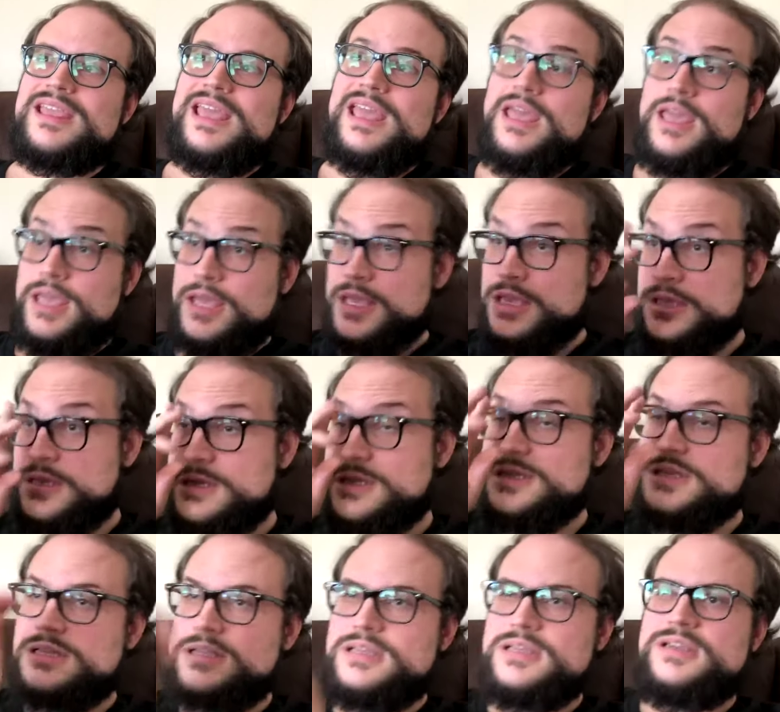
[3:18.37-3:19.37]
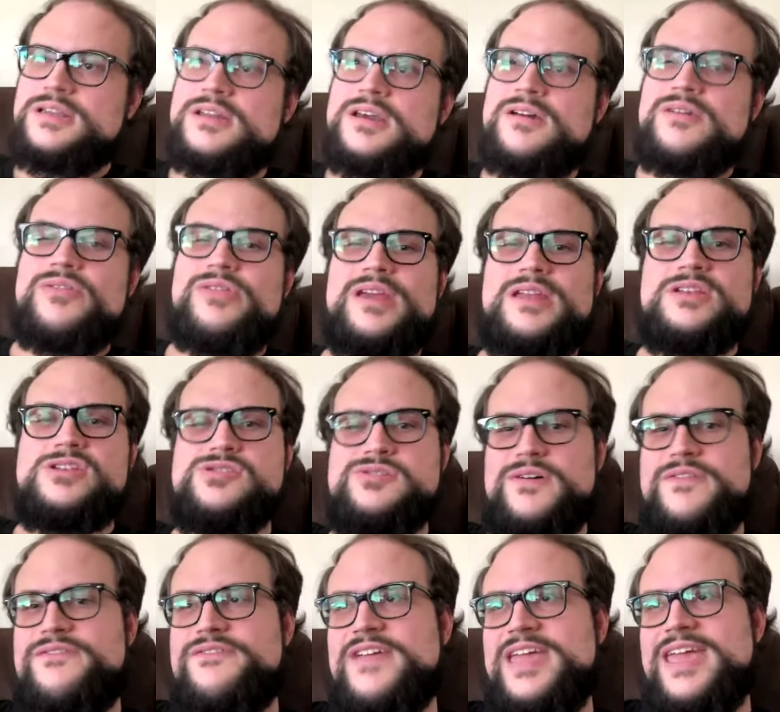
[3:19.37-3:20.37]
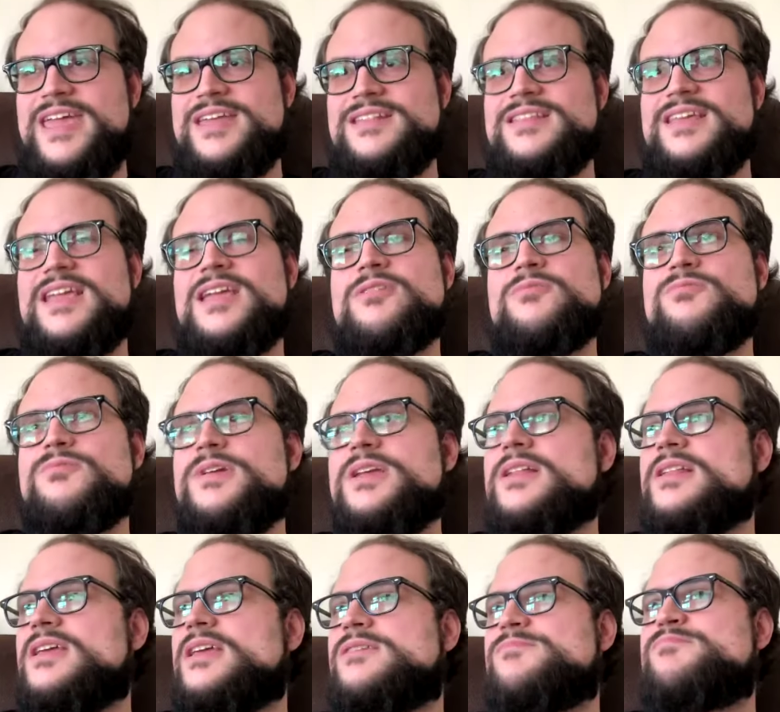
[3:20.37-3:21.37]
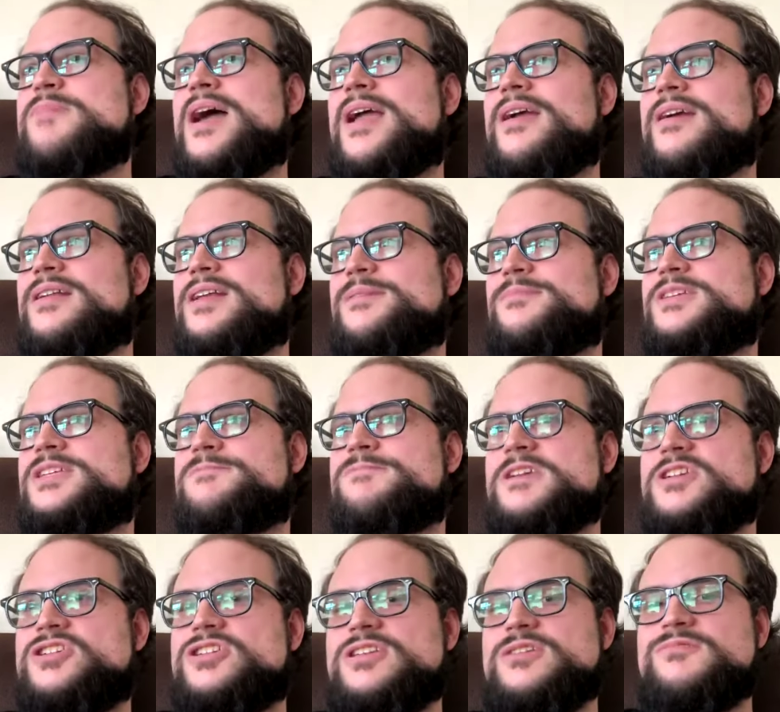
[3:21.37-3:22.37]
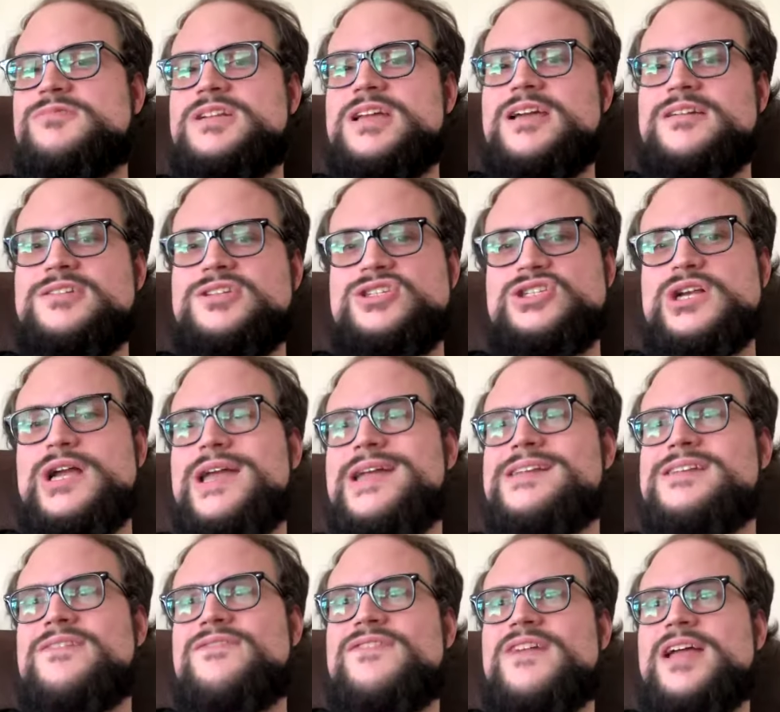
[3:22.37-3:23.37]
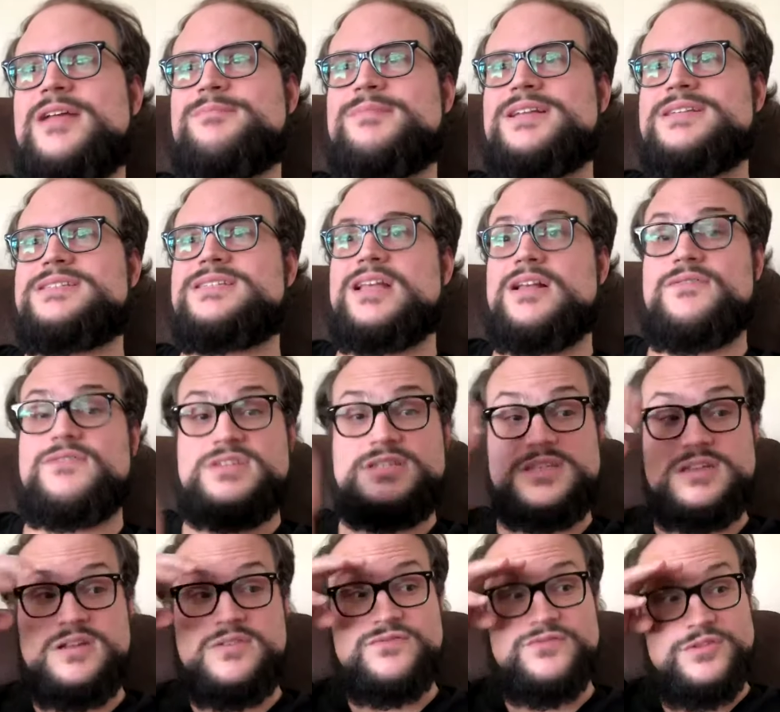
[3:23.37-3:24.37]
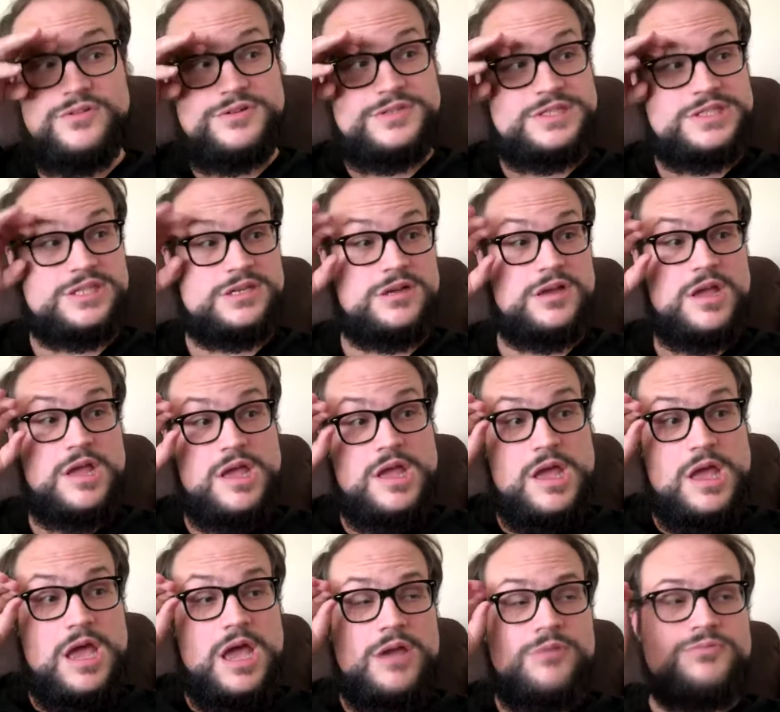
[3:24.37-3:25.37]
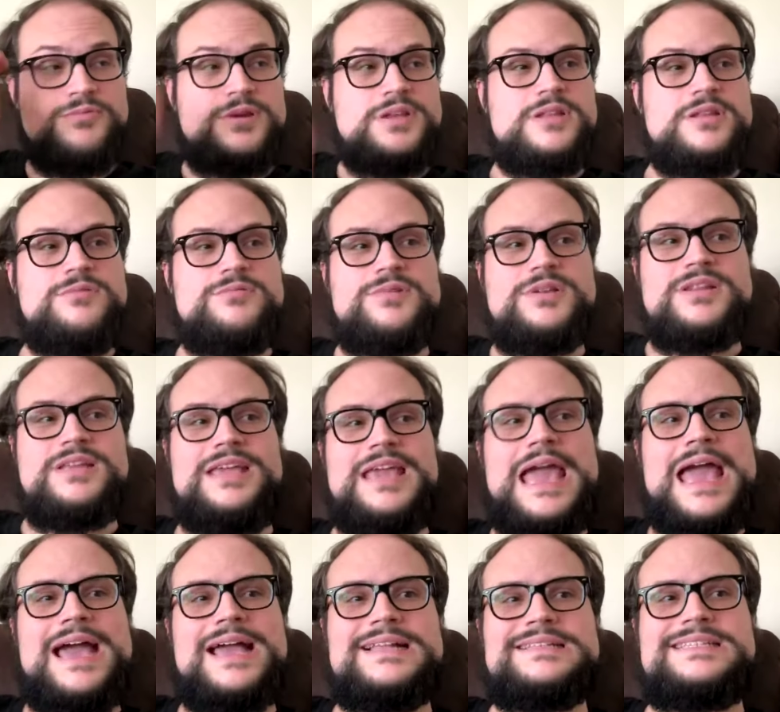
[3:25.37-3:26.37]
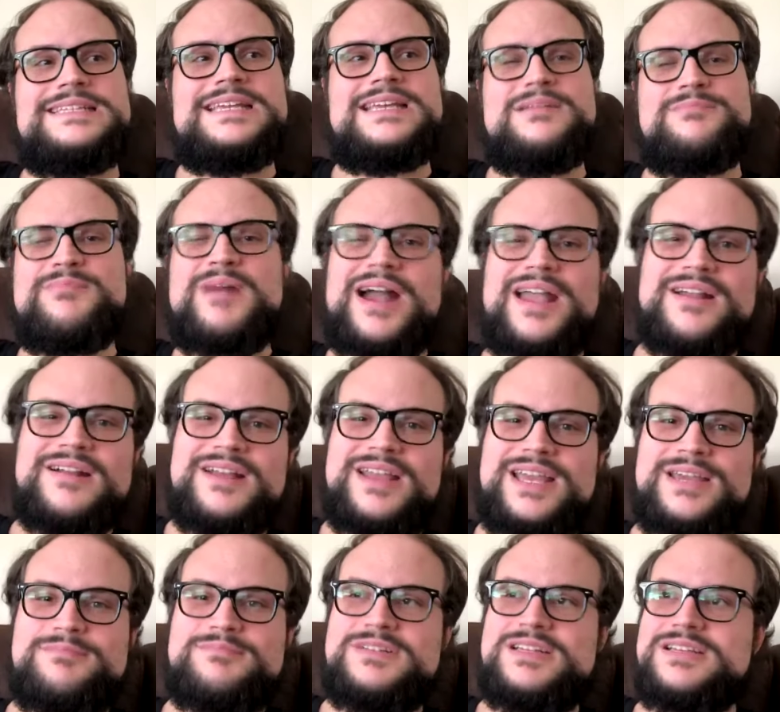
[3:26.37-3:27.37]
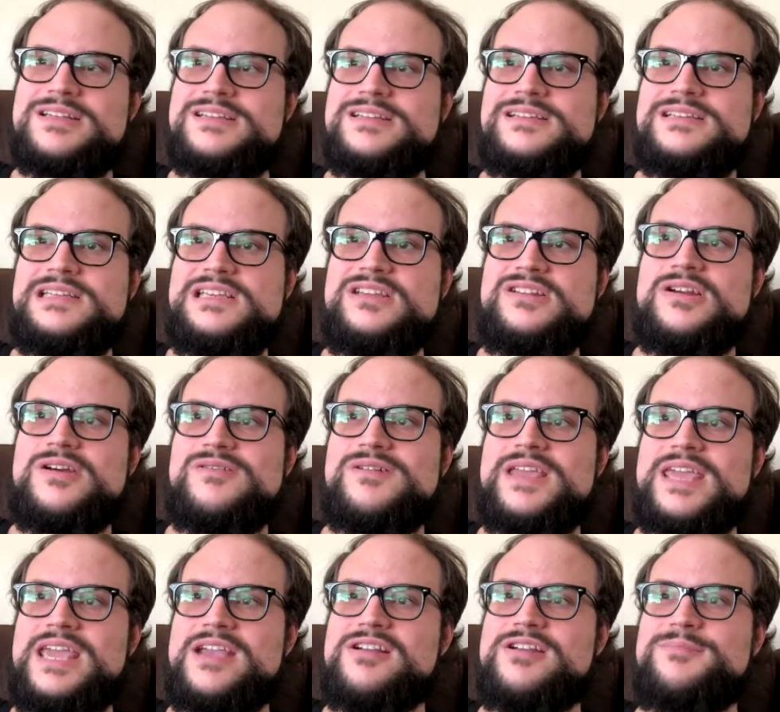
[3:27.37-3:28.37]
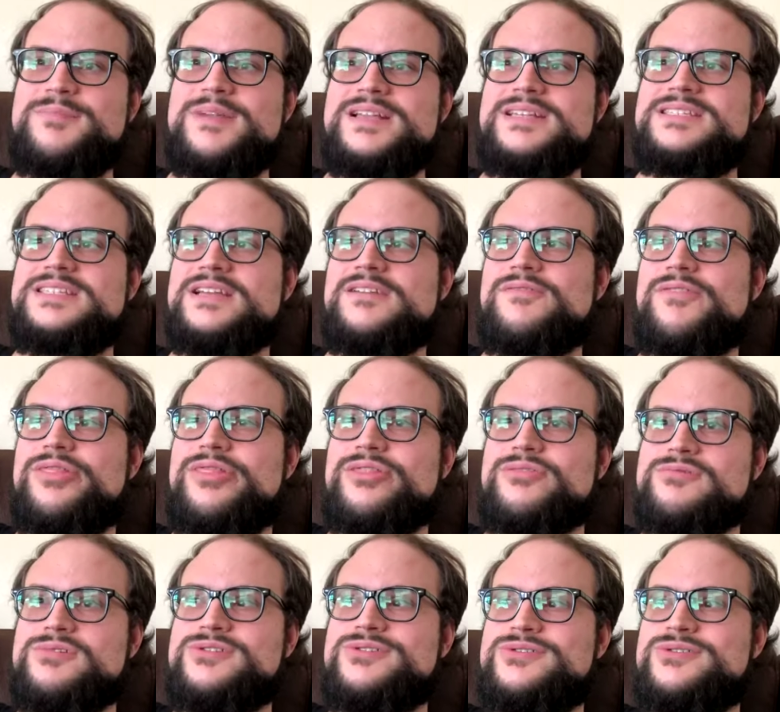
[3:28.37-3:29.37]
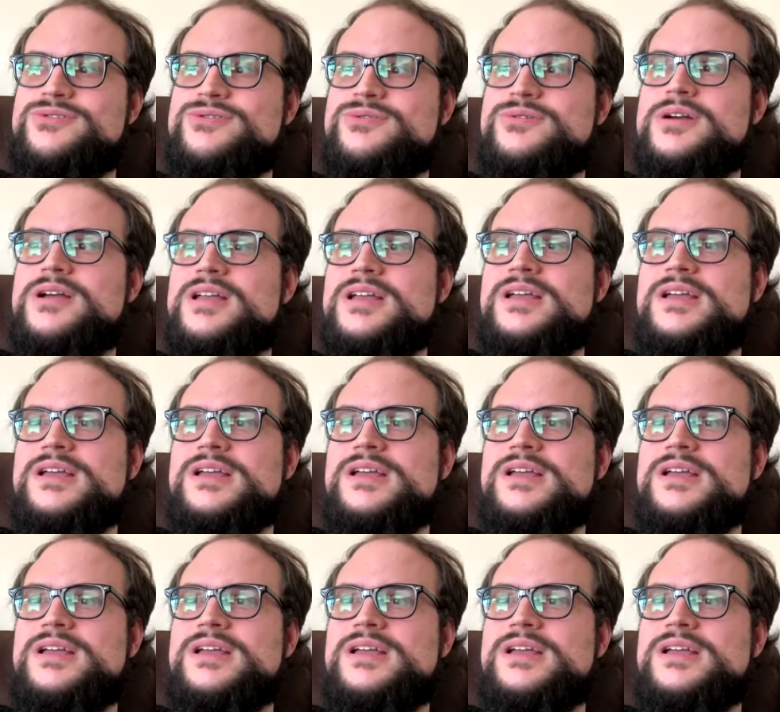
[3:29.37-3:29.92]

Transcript: and you know then to a fan like i really admired him especially when i was trying to find myself as an influencer i really really had to admire him to you know carry myself through